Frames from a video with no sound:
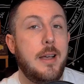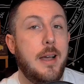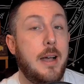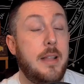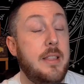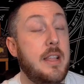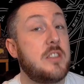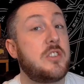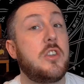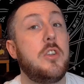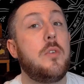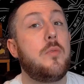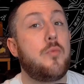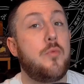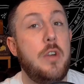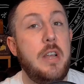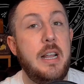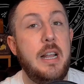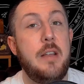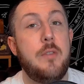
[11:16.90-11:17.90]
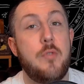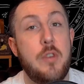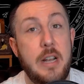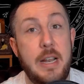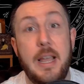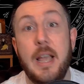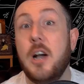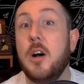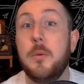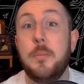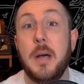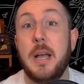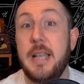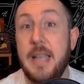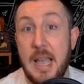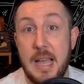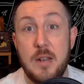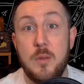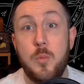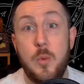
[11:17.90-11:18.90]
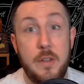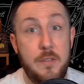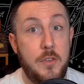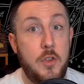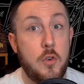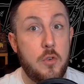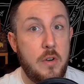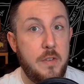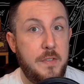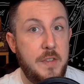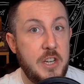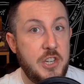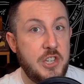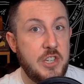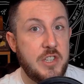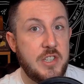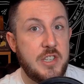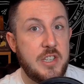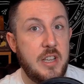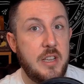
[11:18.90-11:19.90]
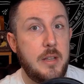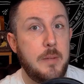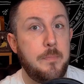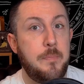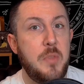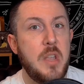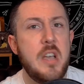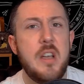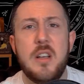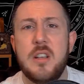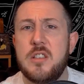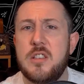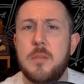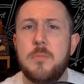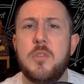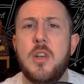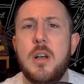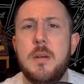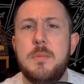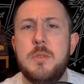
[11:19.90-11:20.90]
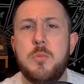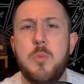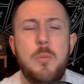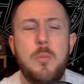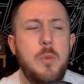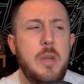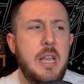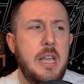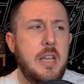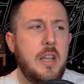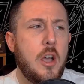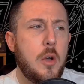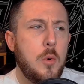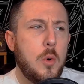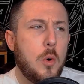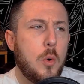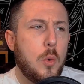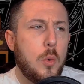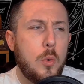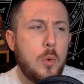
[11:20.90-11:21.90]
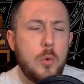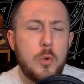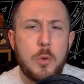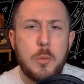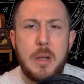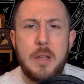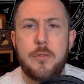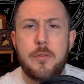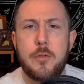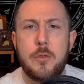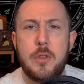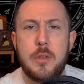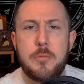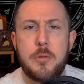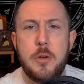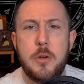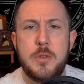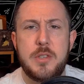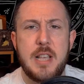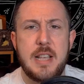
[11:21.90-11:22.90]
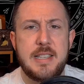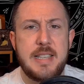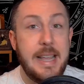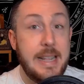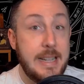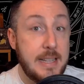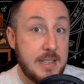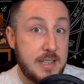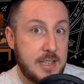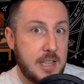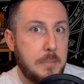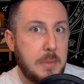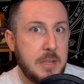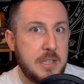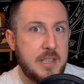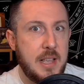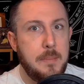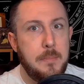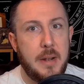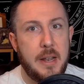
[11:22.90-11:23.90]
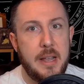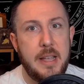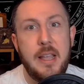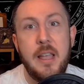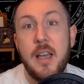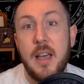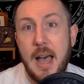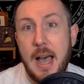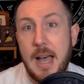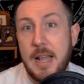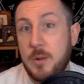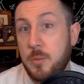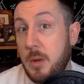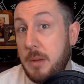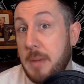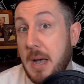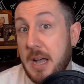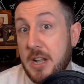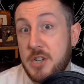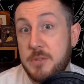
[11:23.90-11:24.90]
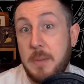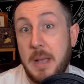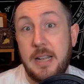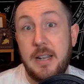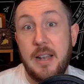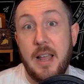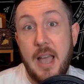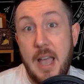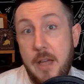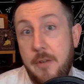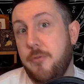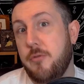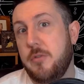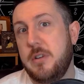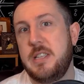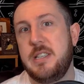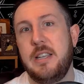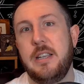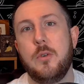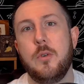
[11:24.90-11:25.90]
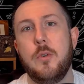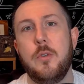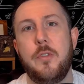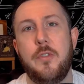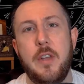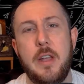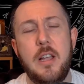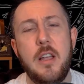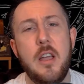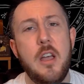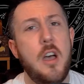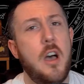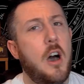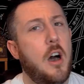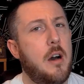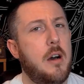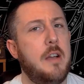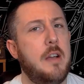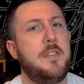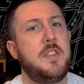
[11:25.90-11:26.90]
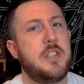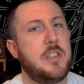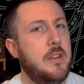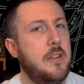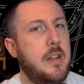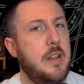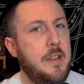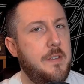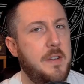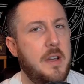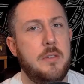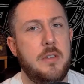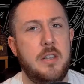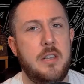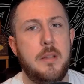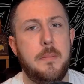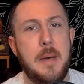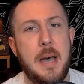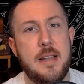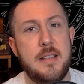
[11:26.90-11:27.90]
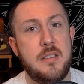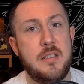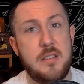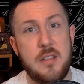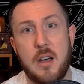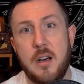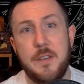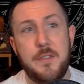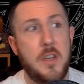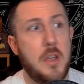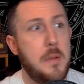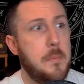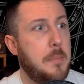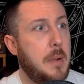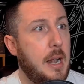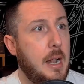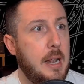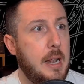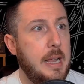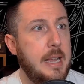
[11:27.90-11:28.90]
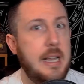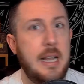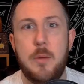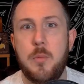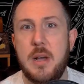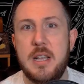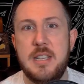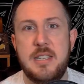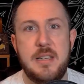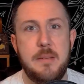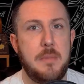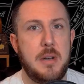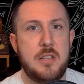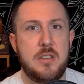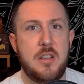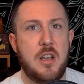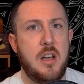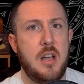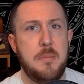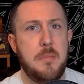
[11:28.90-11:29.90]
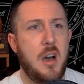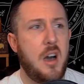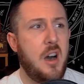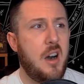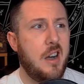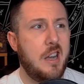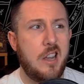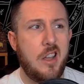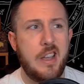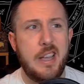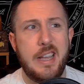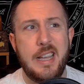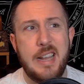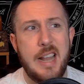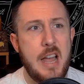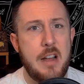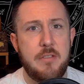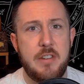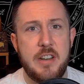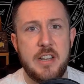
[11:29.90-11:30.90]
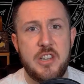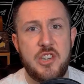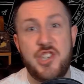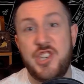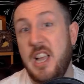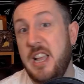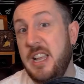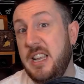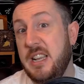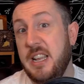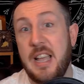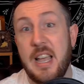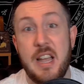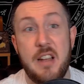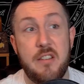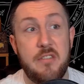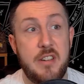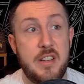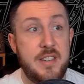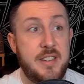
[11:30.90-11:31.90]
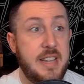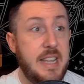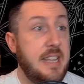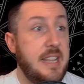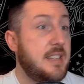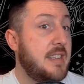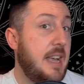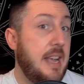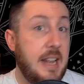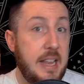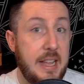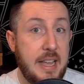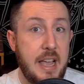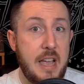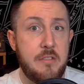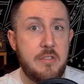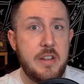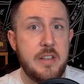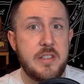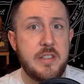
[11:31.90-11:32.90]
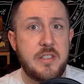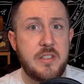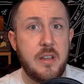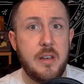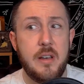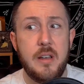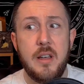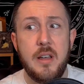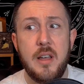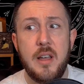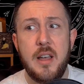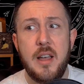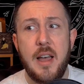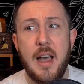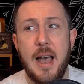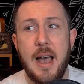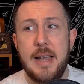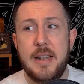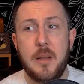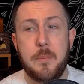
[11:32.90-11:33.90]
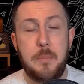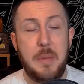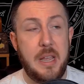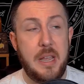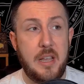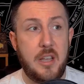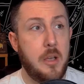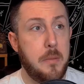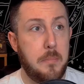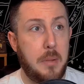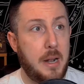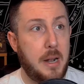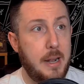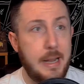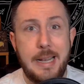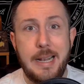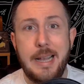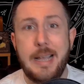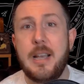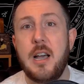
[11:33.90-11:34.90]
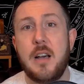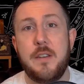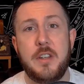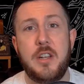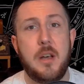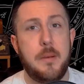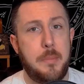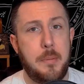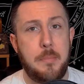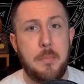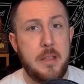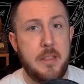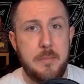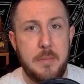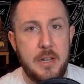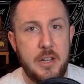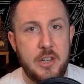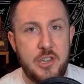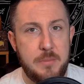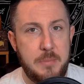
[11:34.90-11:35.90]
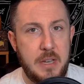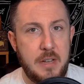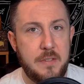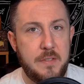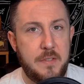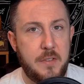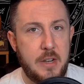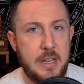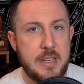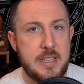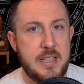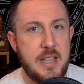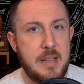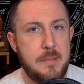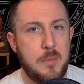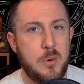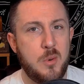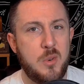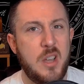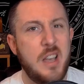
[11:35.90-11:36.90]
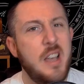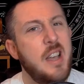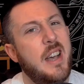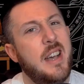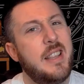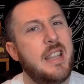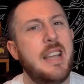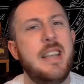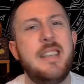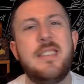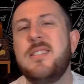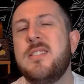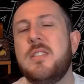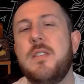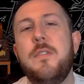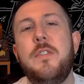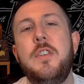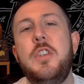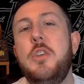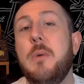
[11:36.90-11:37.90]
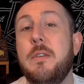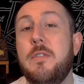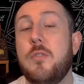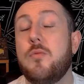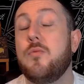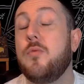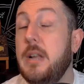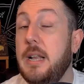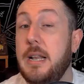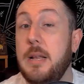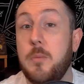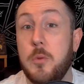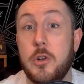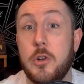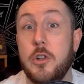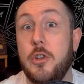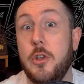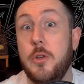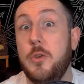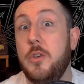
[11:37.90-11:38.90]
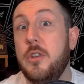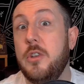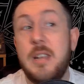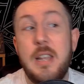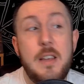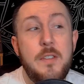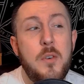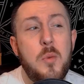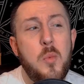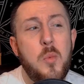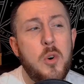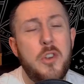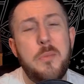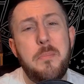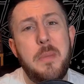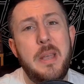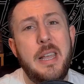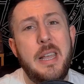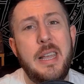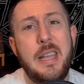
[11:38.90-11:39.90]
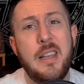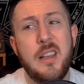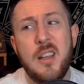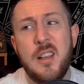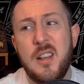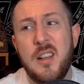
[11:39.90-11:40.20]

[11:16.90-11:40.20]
And that's going to really, really help, again, with your efficiency. Sometimes when we go all the way through the process in sub-assembly and we batch paint every single thing, I've certainly found in the past that I've completely wasted my time highlighting areas, shading areas, detailing areas that end up being completely covered up by the miniature being fully assembled. And that isn't something you ever really want to do. You never want to be